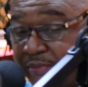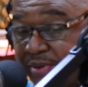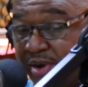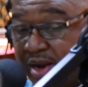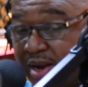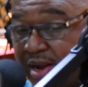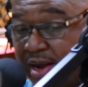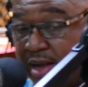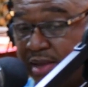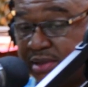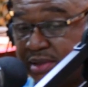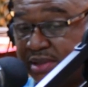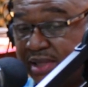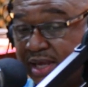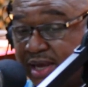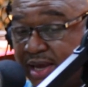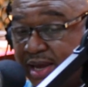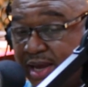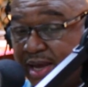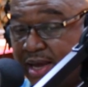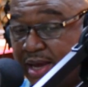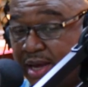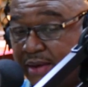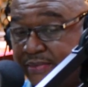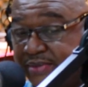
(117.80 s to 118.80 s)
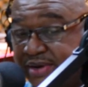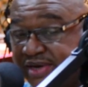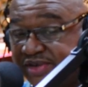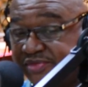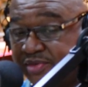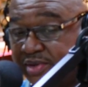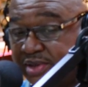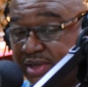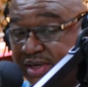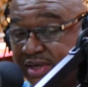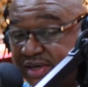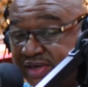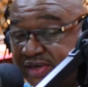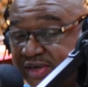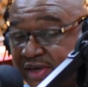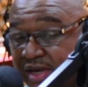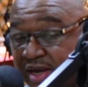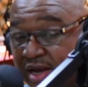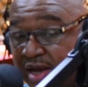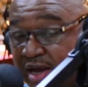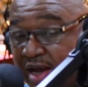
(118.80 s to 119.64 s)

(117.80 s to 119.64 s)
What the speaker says: put it out there. He's with us,